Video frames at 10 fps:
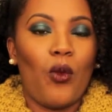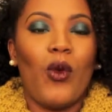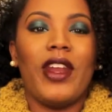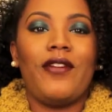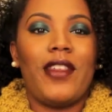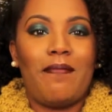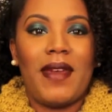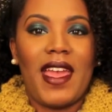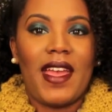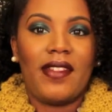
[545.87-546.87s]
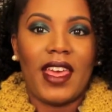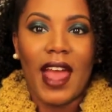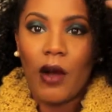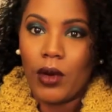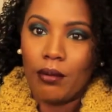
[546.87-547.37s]
One of them being that
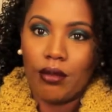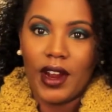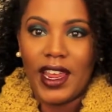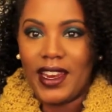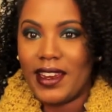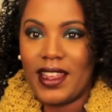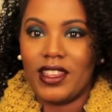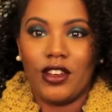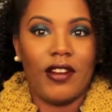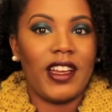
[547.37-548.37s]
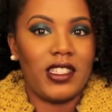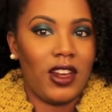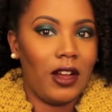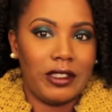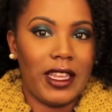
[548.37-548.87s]
I would braid in the direction,
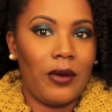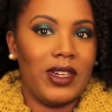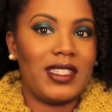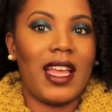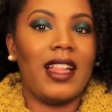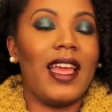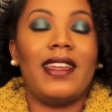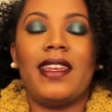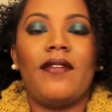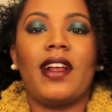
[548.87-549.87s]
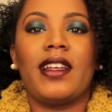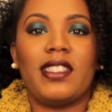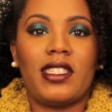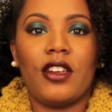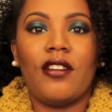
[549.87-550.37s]
obviously, I want to style. I didn't even
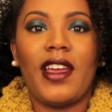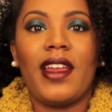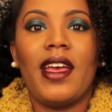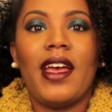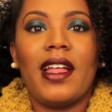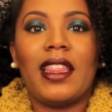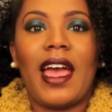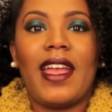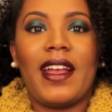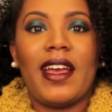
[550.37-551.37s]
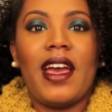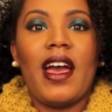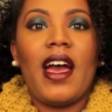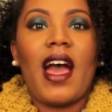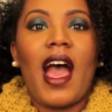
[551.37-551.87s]
consider it. Like,
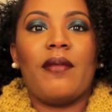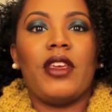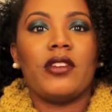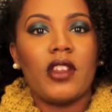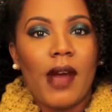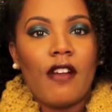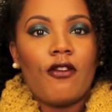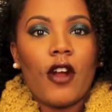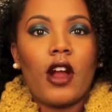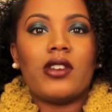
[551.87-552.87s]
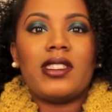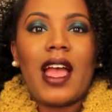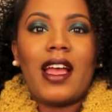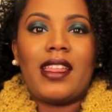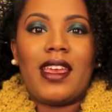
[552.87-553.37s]
I'm used to my fro
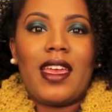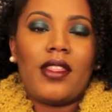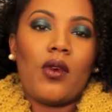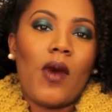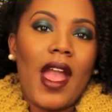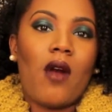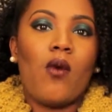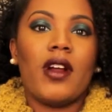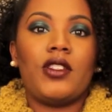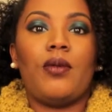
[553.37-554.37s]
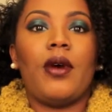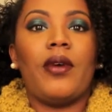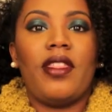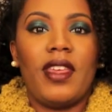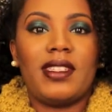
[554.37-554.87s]
styling it the way I want to, but
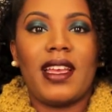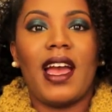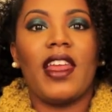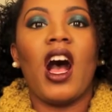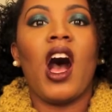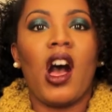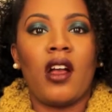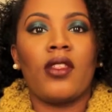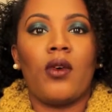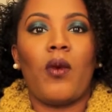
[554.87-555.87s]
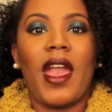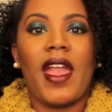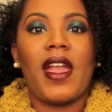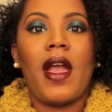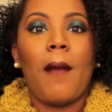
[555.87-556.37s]
with this, it kind of hung the
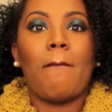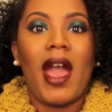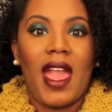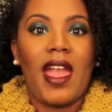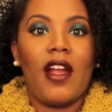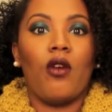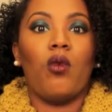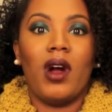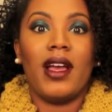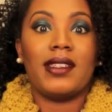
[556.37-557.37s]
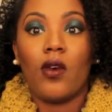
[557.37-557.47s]
way my hair was.